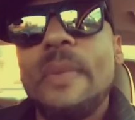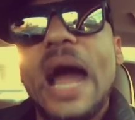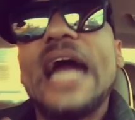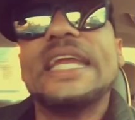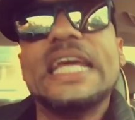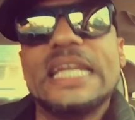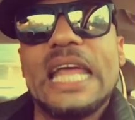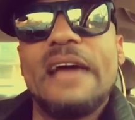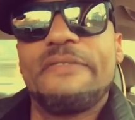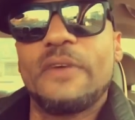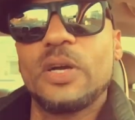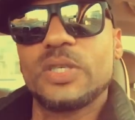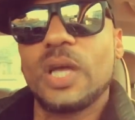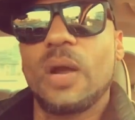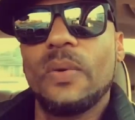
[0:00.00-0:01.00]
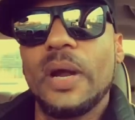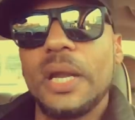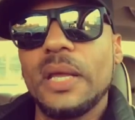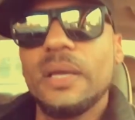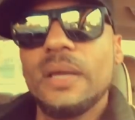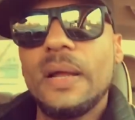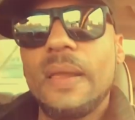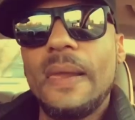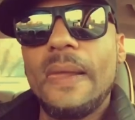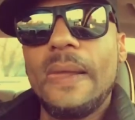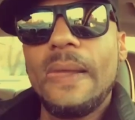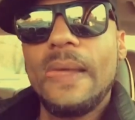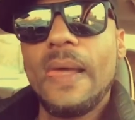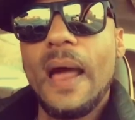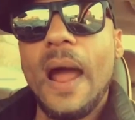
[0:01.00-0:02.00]
I did that first already,
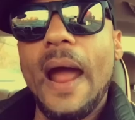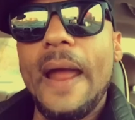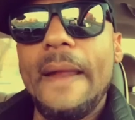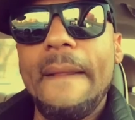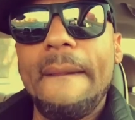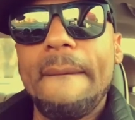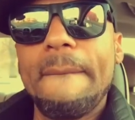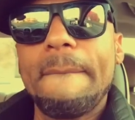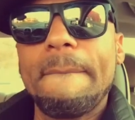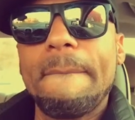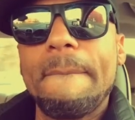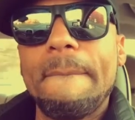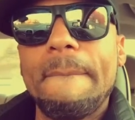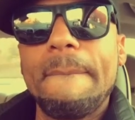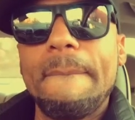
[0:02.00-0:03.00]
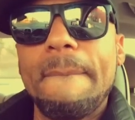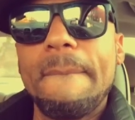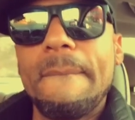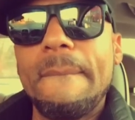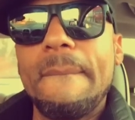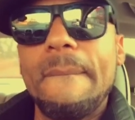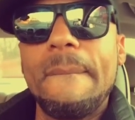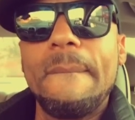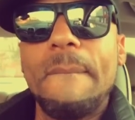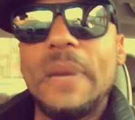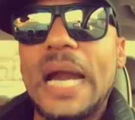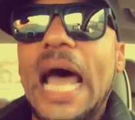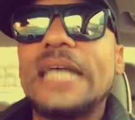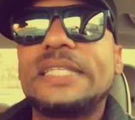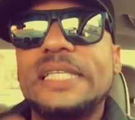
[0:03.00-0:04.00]
all right?
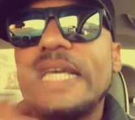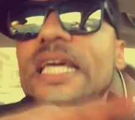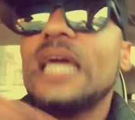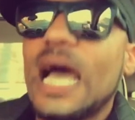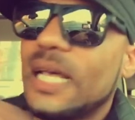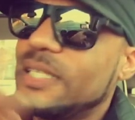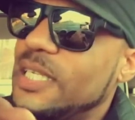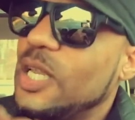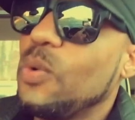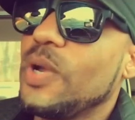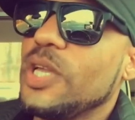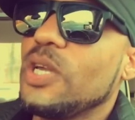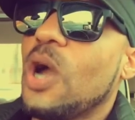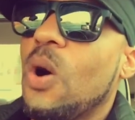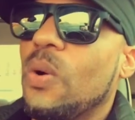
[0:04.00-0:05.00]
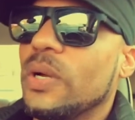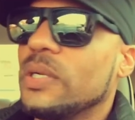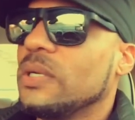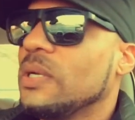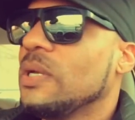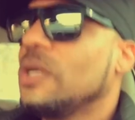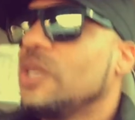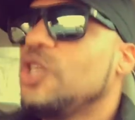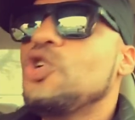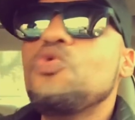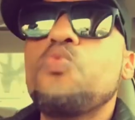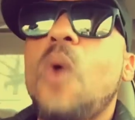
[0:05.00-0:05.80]
But I see where you're going. You